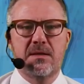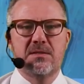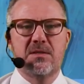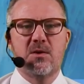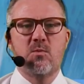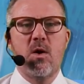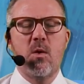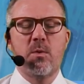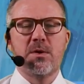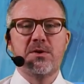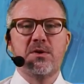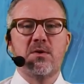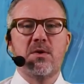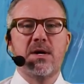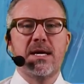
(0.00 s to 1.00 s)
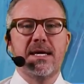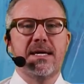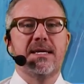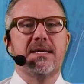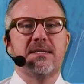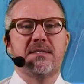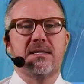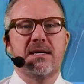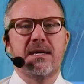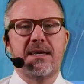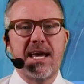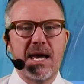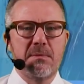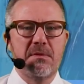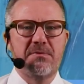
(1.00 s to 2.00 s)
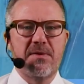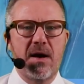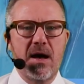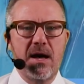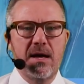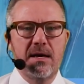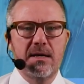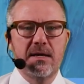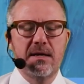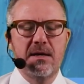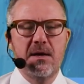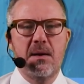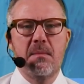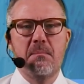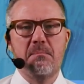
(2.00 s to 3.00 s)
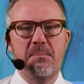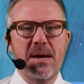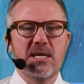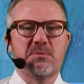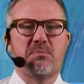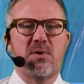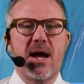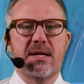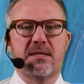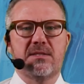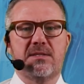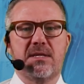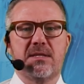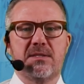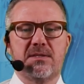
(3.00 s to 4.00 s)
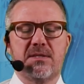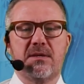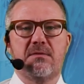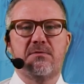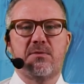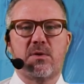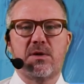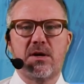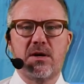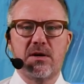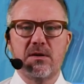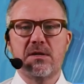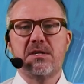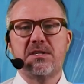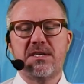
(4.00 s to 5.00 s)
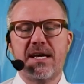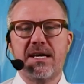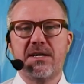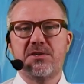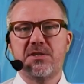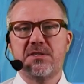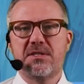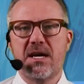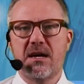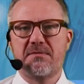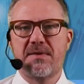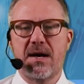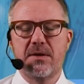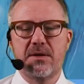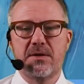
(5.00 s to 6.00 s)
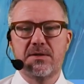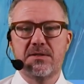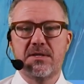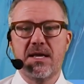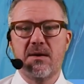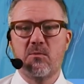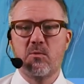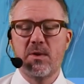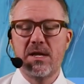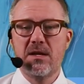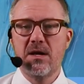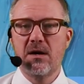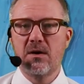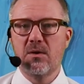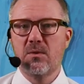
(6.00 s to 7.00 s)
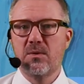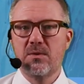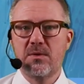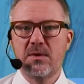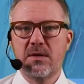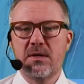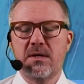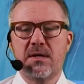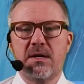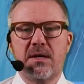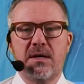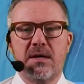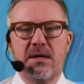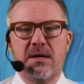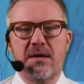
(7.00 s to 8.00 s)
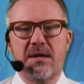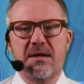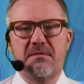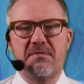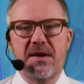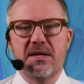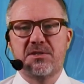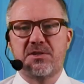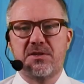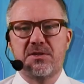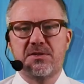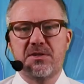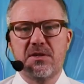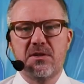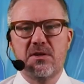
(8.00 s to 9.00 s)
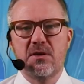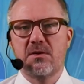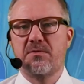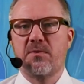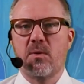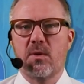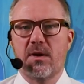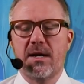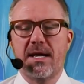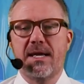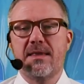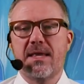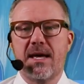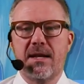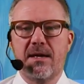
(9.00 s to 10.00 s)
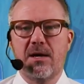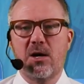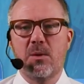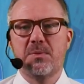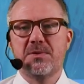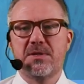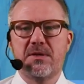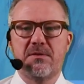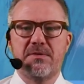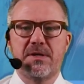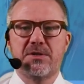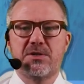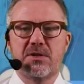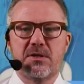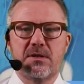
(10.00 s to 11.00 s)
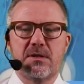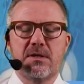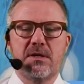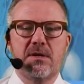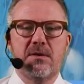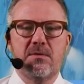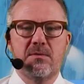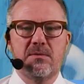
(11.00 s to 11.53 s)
So what we're doing is gamifying best practices for early stage tech founders that we know investors look for and that helps their venture